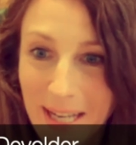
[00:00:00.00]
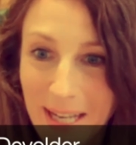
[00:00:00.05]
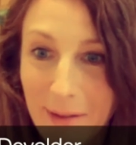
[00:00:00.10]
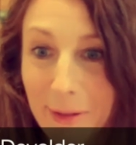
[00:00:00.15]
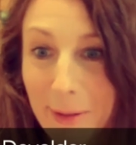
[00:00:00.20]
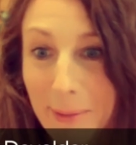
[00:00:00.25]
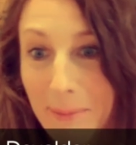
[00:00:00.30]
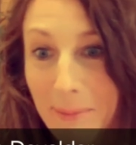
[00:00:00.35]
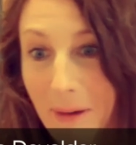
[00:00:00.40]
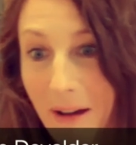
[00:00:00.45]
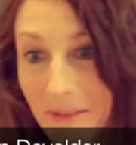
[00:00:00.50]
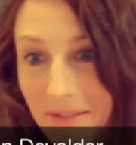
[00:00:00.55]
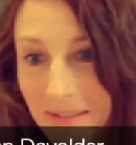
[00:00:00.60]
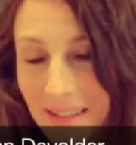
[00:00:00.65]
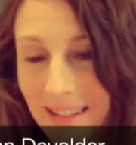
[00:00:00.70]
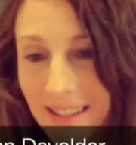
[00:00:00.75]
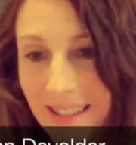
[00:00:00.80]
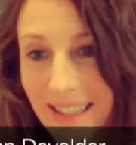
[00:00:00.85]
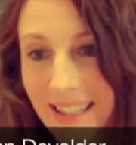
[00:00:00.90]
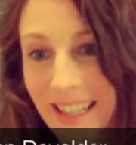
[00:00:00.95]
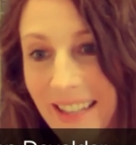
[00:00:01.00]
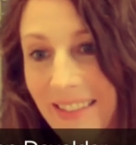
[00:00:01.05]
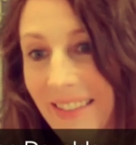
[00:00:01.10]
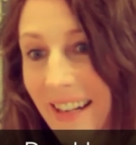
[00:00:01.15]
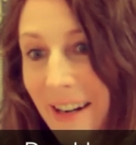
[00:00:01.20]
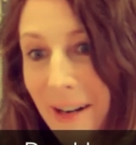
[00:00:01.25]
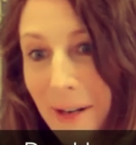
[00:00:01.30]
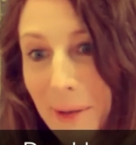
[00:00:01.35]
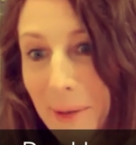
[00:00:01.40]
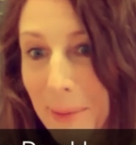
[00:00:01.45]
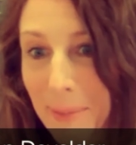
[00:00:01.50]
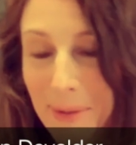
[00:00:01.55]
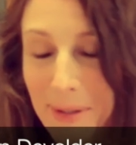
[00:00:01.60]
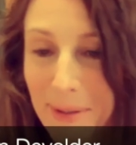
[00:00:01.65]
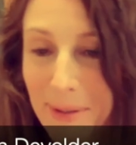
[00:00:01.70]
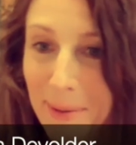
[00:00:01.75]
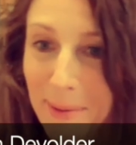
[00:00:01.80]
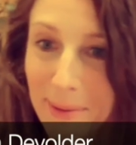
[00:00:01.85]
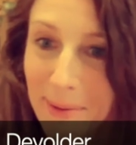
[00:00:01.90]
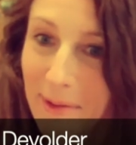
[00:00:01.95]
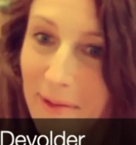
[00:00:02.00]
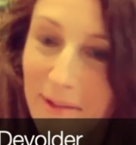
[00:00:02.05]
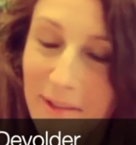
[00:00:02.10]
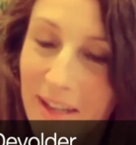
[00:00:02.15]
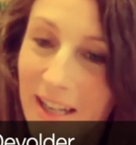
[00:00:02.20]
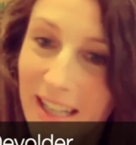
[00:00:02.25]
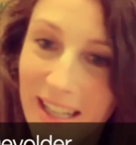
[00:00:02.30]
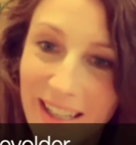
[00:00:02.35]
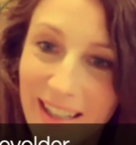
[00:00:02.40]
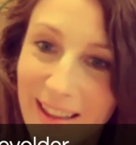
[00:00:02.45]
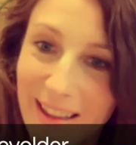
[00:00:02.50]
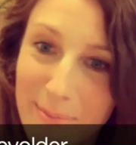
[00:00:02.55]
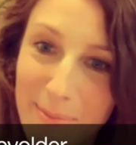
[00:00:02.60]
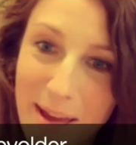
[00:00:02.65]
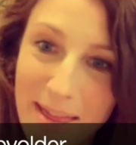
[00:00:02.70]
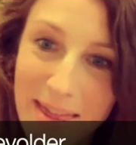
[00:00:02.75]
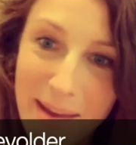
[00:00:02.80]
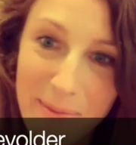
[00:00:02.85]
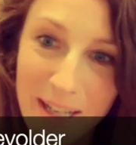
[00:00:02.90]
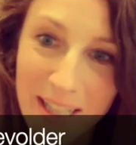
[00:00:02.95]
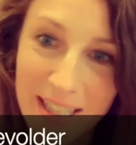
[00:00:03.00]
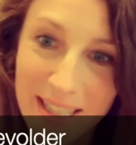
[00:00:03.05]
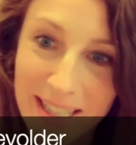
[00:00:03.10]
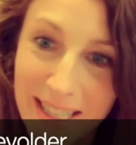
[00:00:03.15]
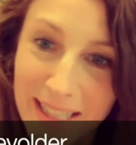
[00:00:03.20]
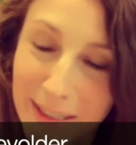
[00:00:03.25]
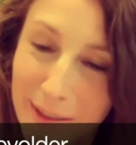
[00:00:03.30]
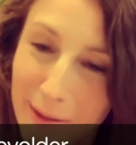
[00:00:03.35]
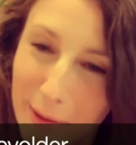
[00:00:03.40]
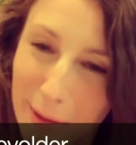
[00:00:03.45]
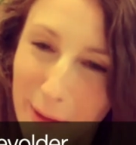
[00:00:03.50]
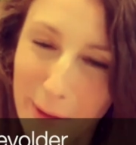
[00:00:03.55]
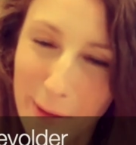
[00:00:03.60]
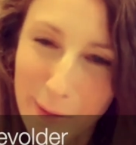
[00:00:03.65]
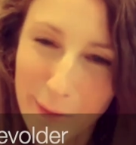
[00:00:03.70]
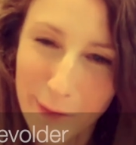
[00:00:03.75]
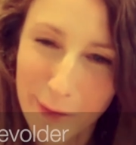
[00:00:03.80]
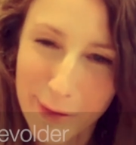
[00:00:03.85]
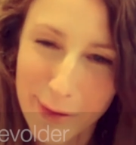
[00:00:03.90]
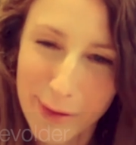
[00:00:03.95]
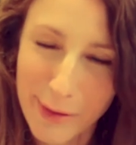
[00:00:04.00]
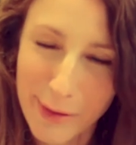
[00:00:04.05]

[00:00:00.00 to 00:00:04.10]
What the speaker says: several months. And then there are groups who think the pandemic is still not over.